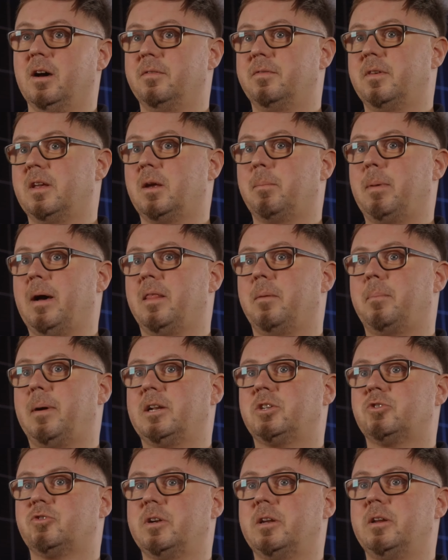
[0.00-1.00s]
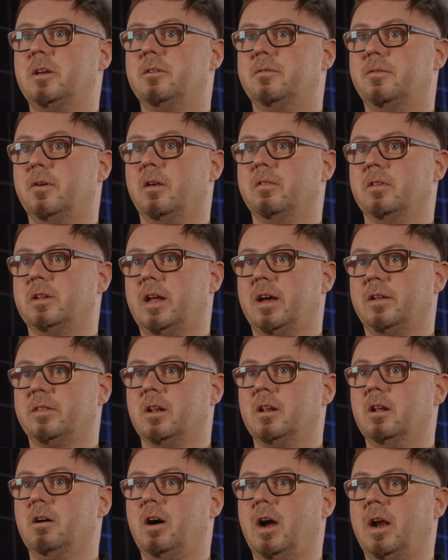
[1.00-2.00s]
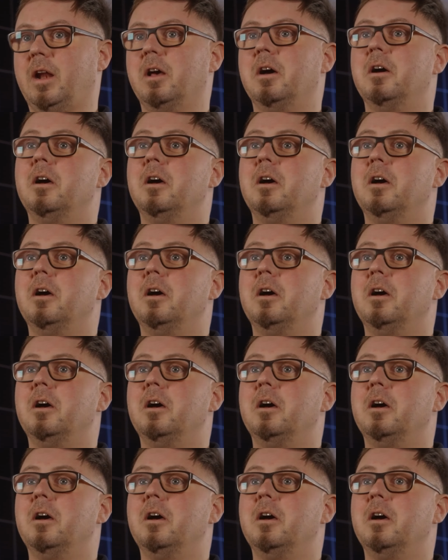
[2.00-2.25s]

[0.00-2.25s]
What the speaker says: think about the battery further down the line.